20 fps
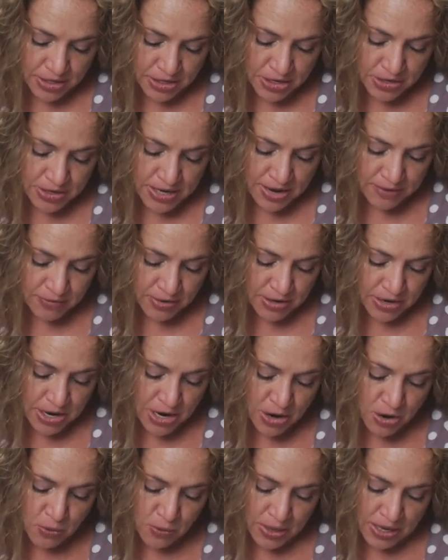You never
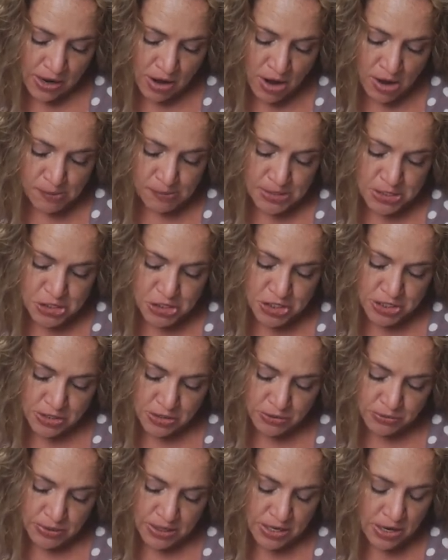know what Amish
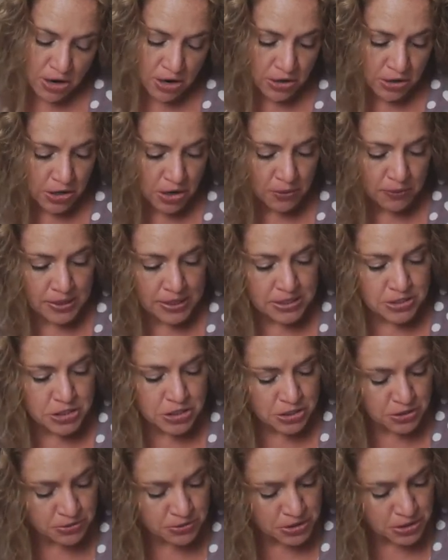children are going
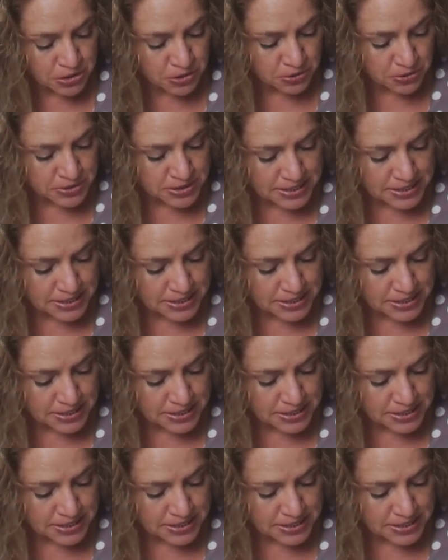to do,